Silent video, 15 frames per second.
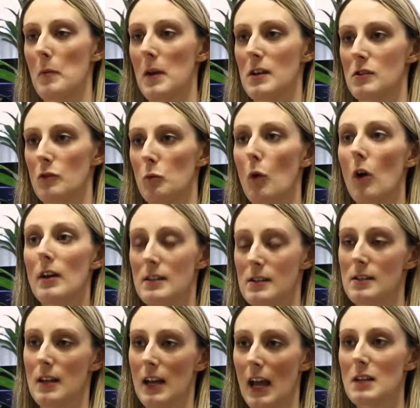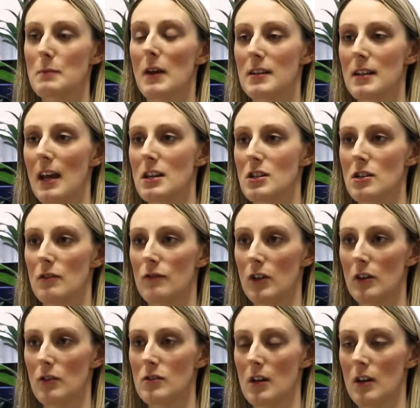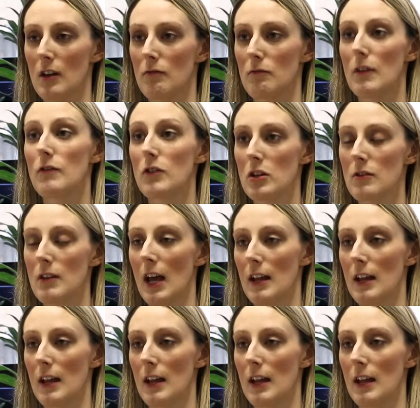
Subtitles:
minutes of what is the expectation of you to review the